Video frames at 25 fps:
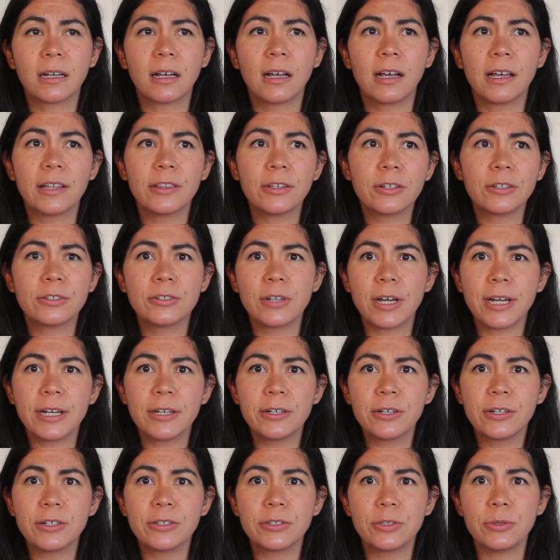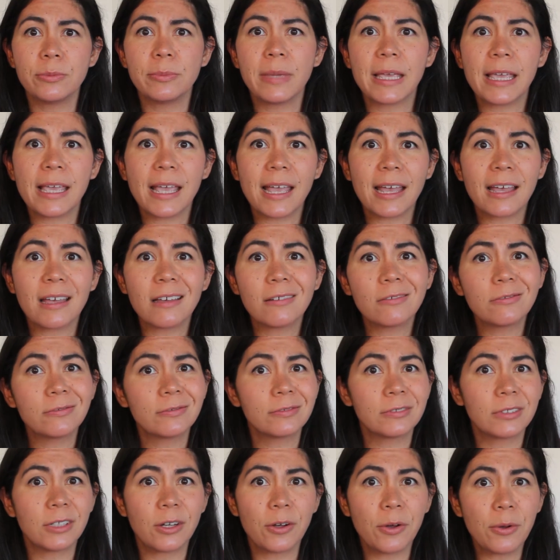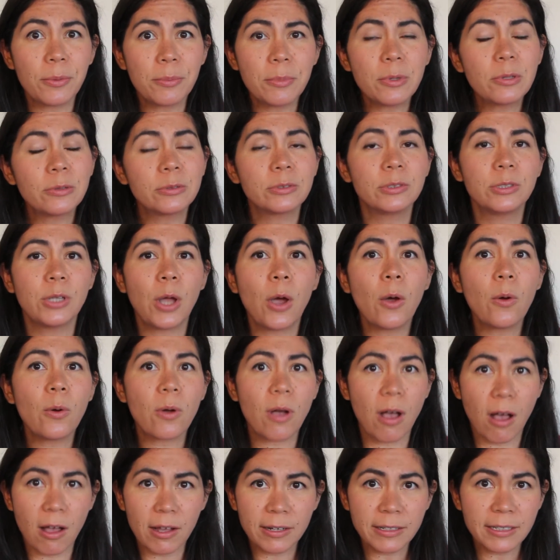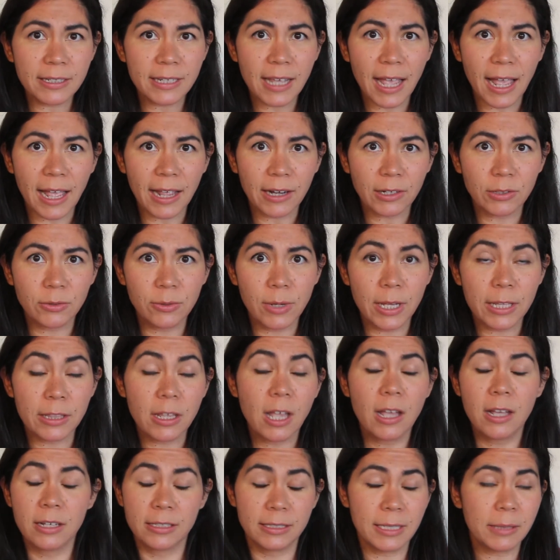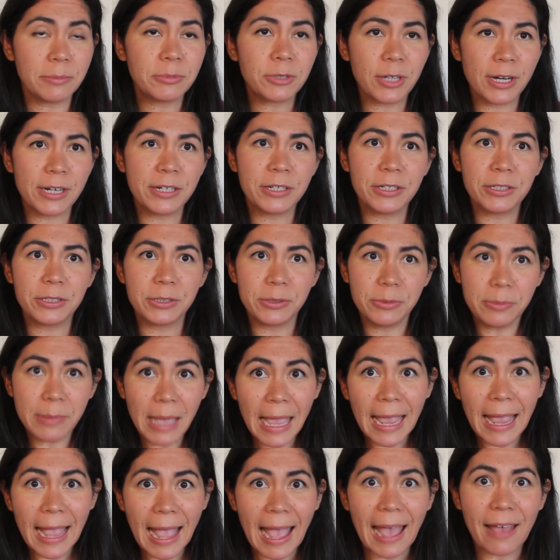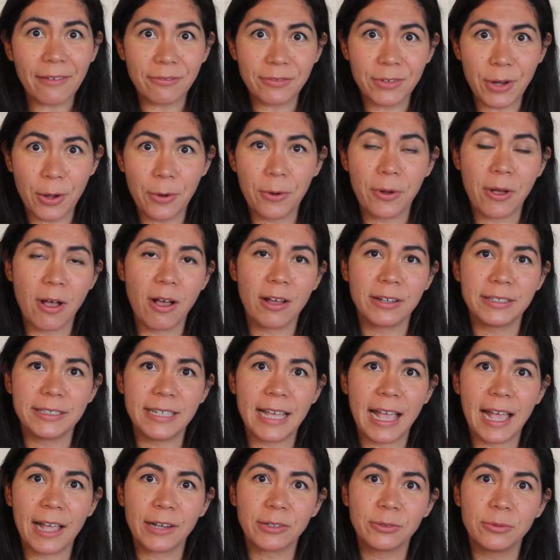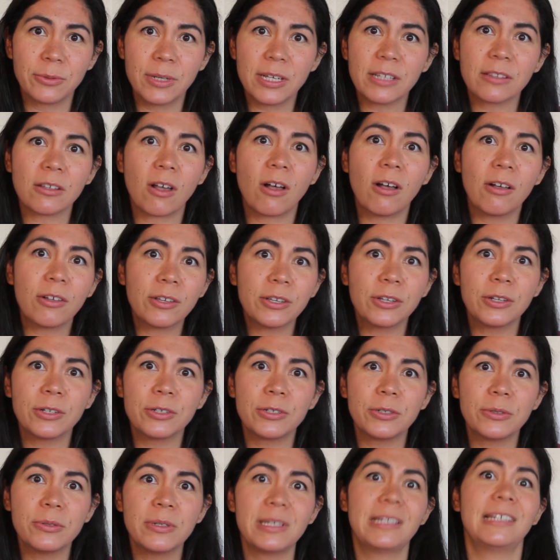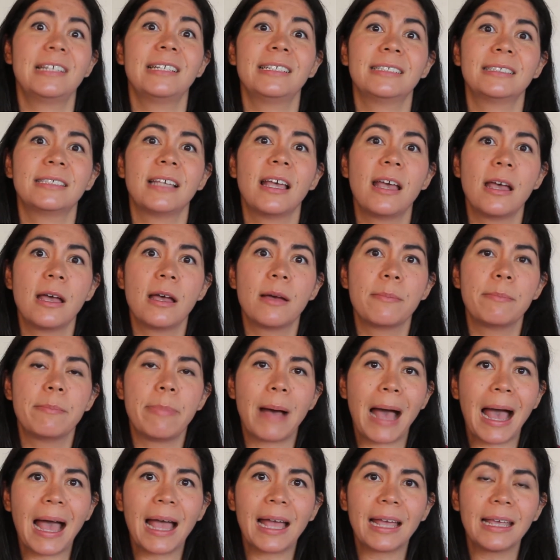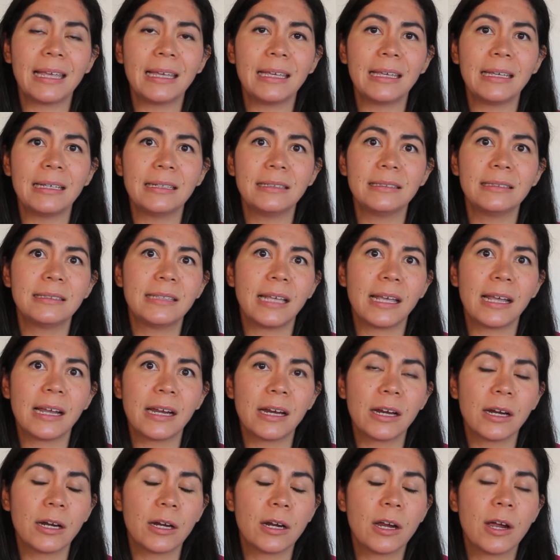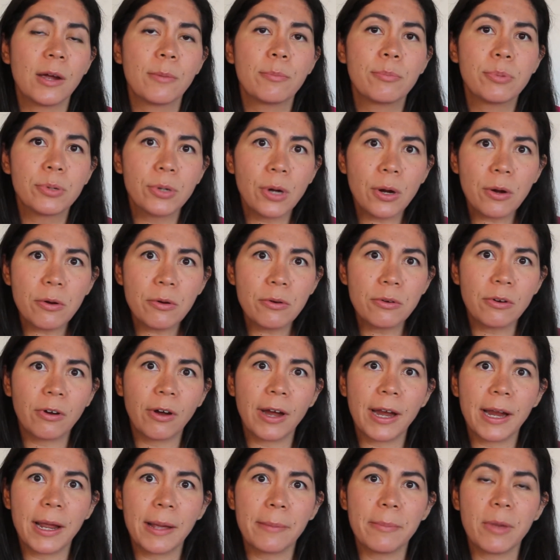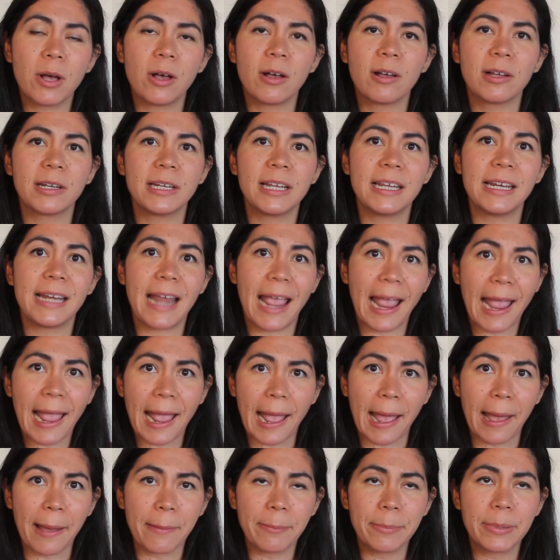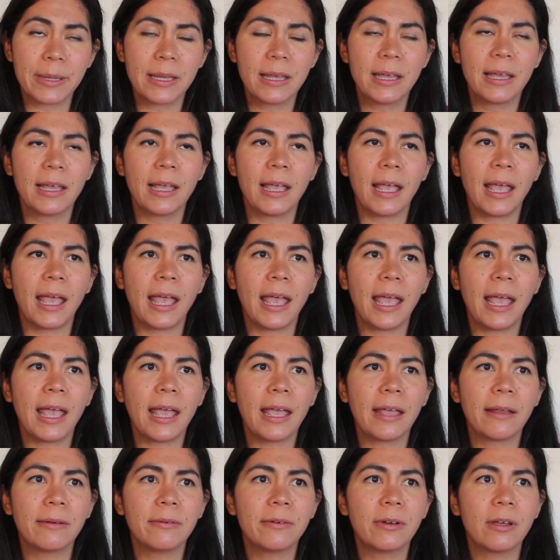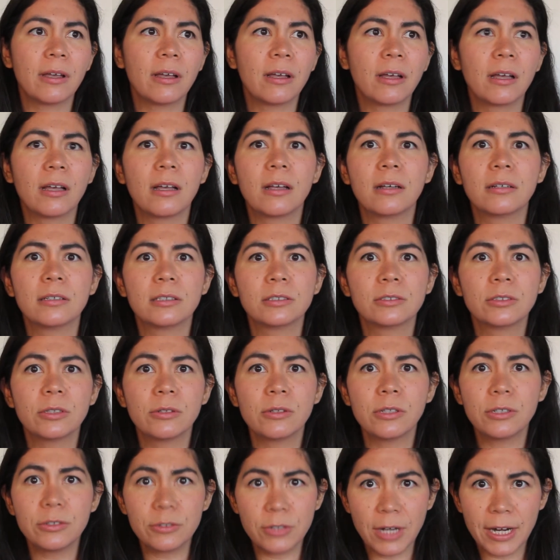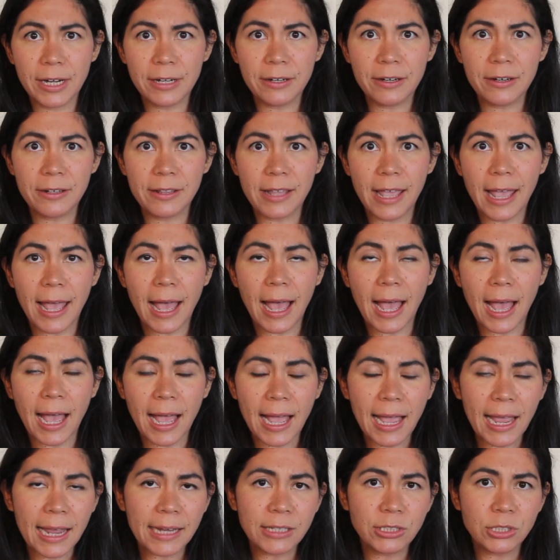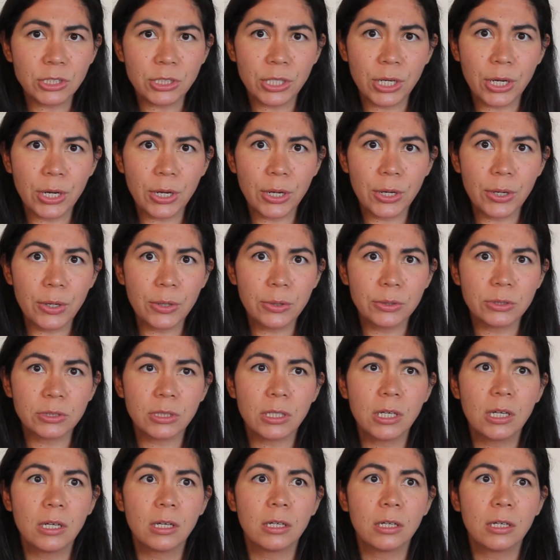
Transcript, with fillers: other trainers you may have almost no contact with. Some trainers you may have no contact with. All you're doing is buying their program on an app. And uh, so the trainer that I chose,